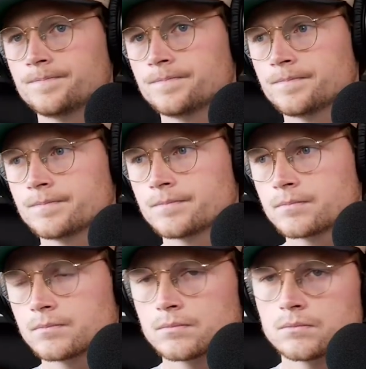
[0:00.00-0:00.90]

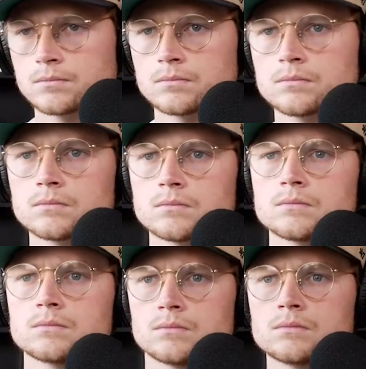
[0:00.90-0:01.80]

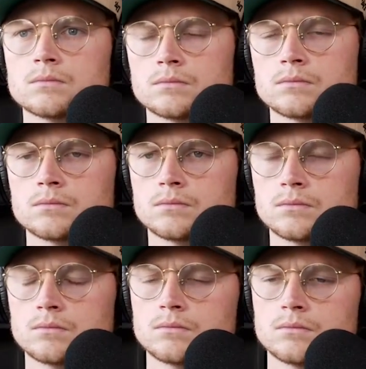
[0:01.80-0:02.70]

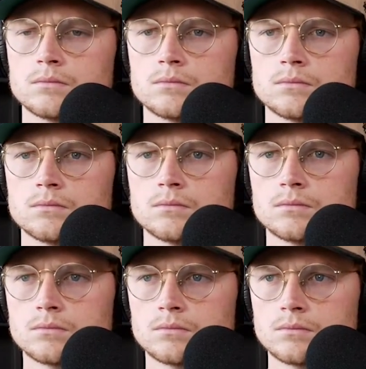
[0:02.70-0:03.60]

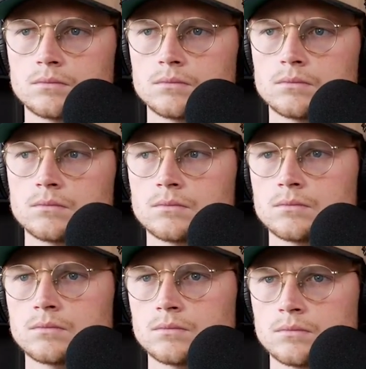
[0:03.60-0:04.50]

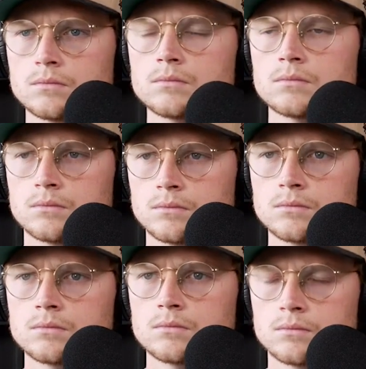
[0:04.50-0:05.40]

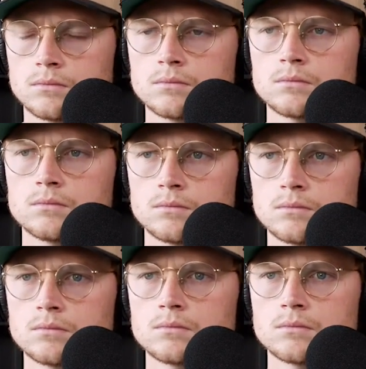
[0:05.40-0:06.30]

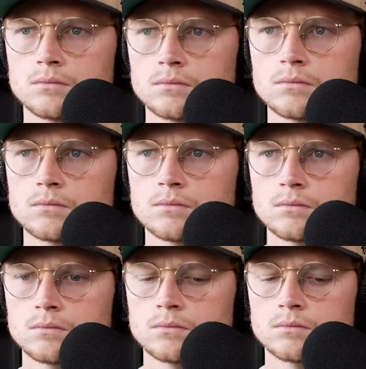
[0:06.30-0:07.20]

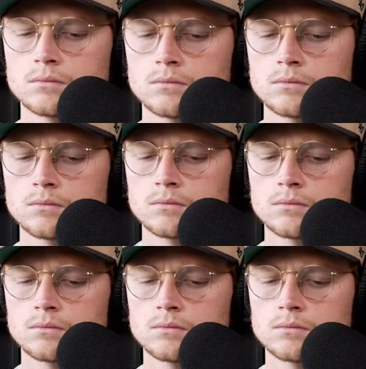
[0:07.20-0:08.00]
(silent)